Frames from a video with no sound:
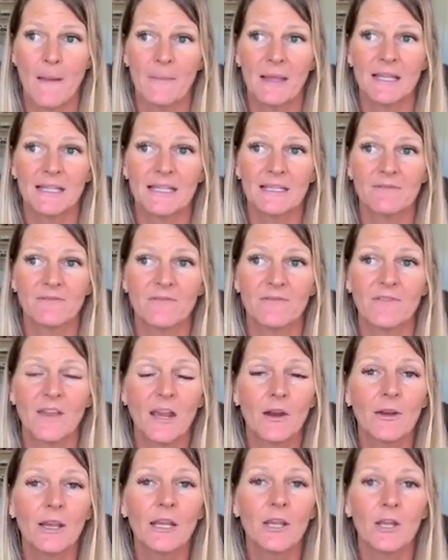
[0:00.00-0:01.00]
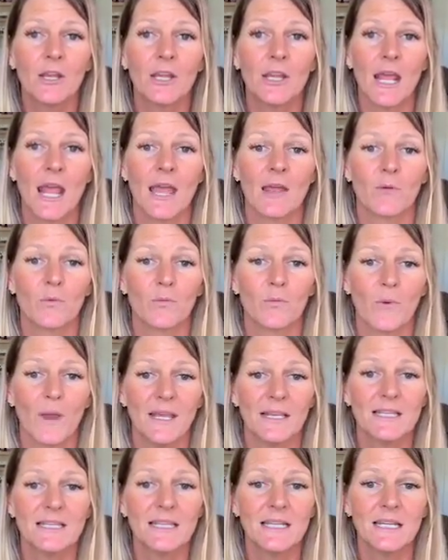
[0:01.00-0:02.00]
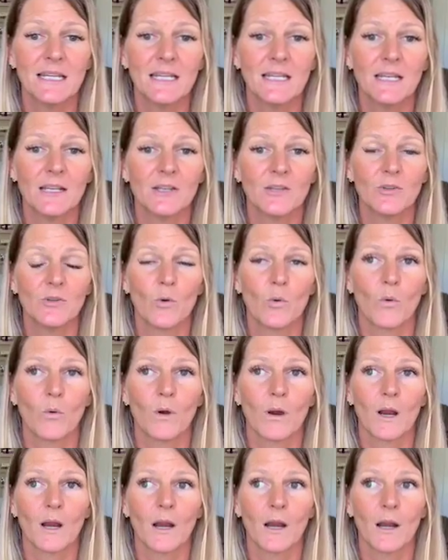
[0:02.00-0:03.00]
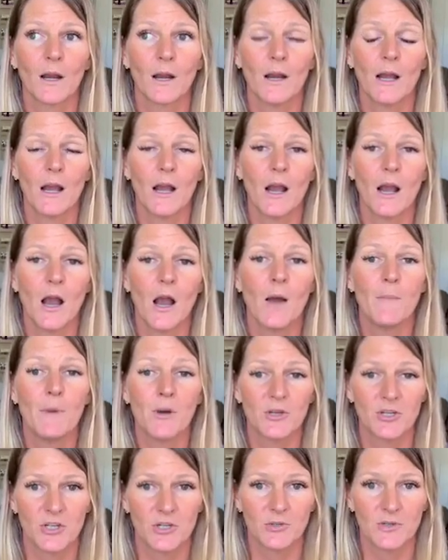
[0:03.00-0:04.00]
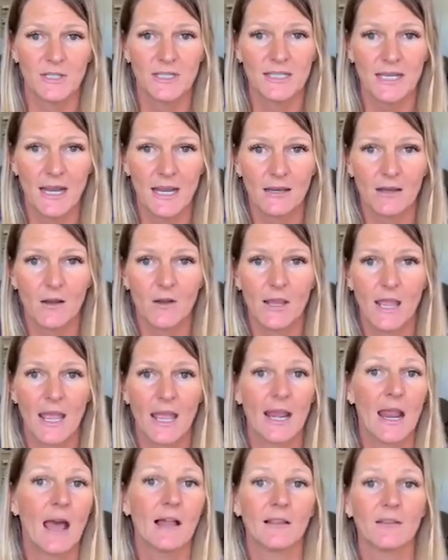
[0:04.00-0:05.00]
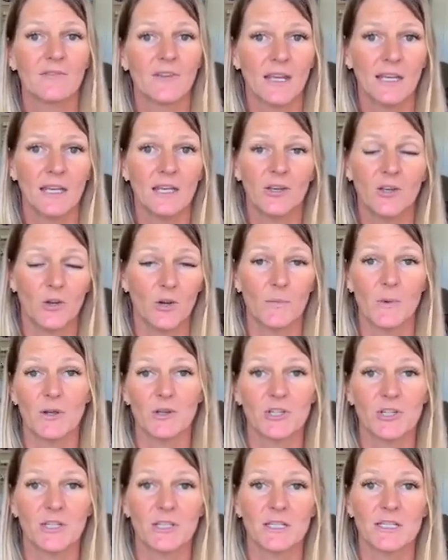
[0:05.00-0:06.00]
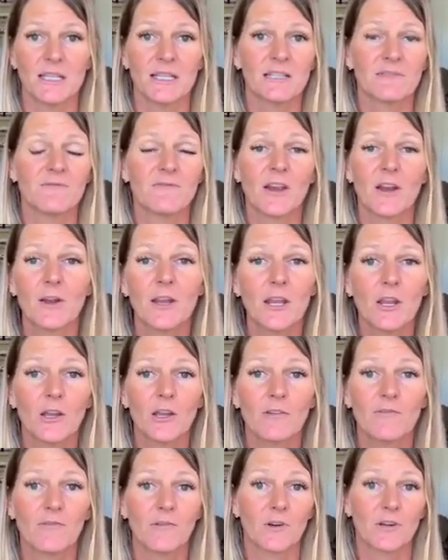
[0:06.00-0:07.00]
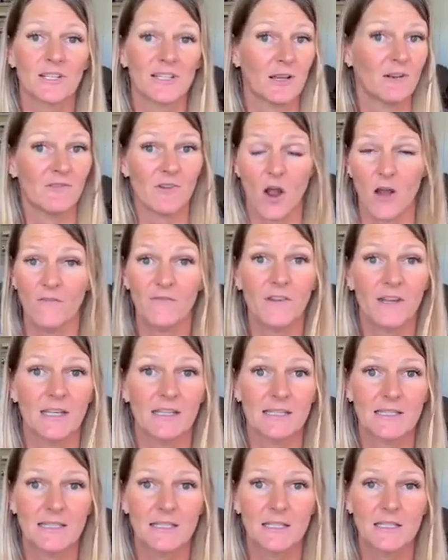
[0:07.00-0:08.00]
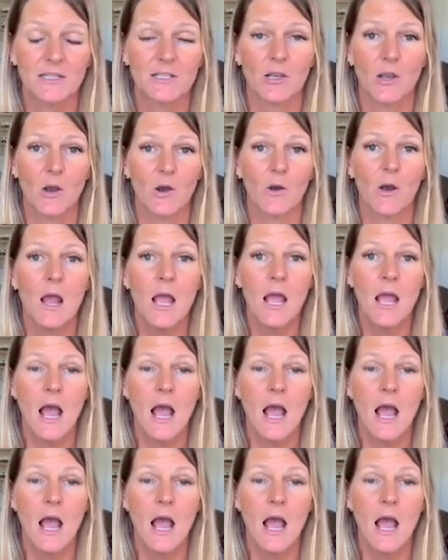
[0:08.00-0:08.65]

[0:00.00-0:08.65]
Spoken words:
it's very good at raising your emotional state, okay, at elevating your emotions. It's very good for self-confidence. So